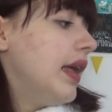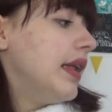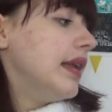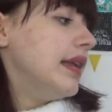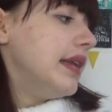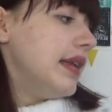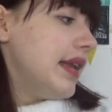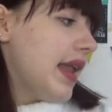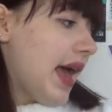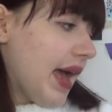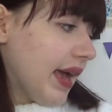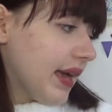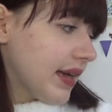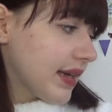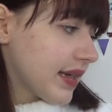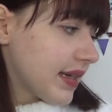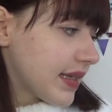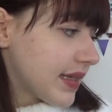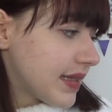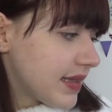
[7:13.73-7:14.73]

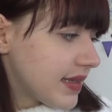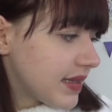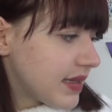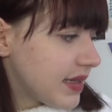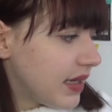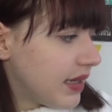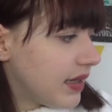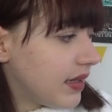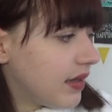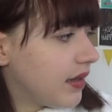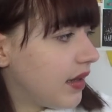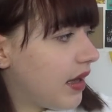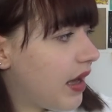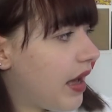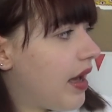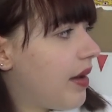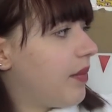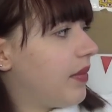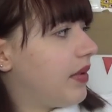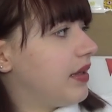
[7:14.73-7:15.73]
Next,
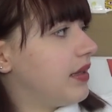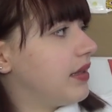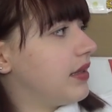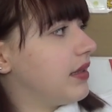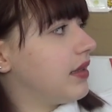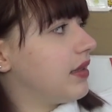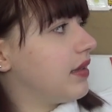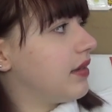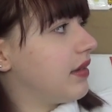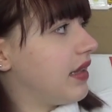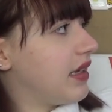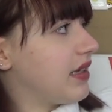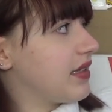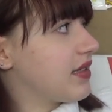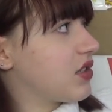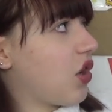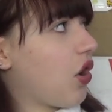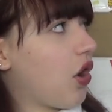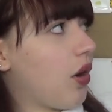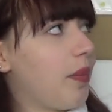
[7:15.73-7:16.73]
um, this
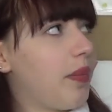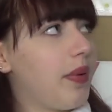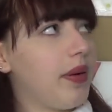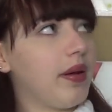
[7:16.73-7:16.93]
top